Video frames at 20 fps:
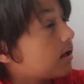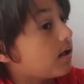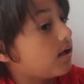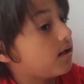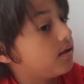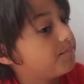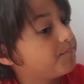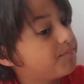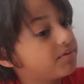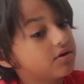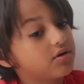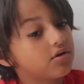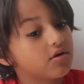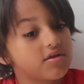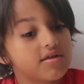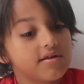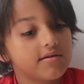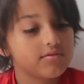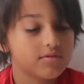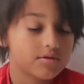And
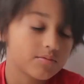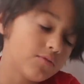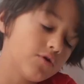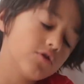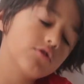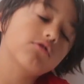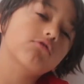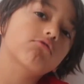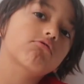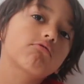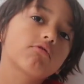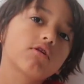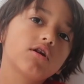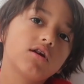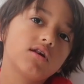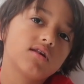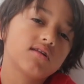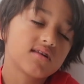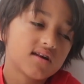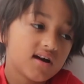because there was more
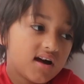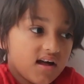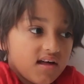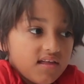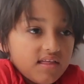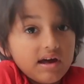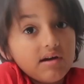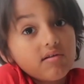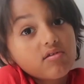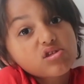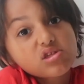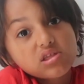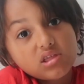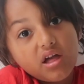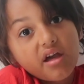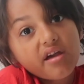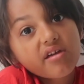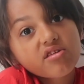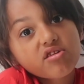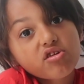trees, there was
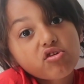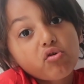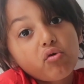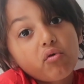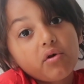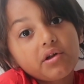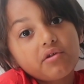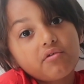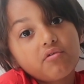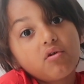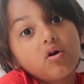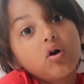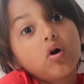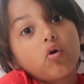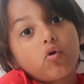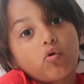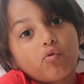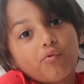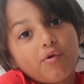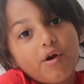less soil
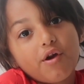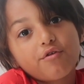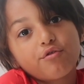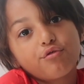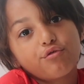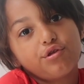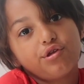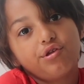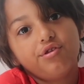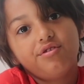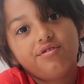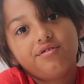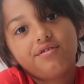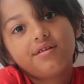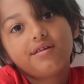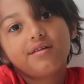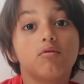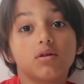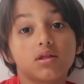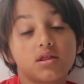erosion,
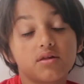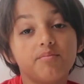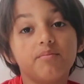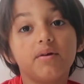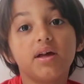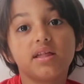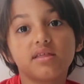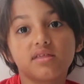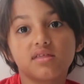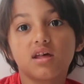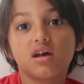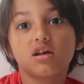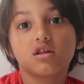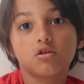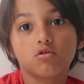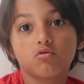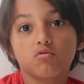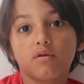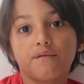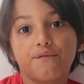which meant
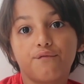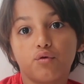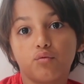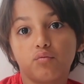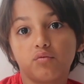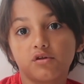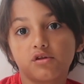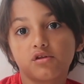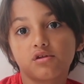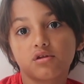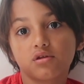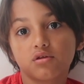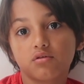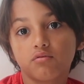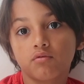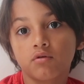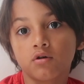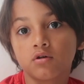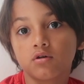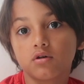that the river was
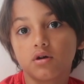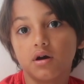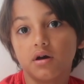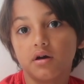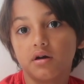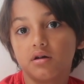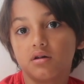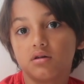stronger.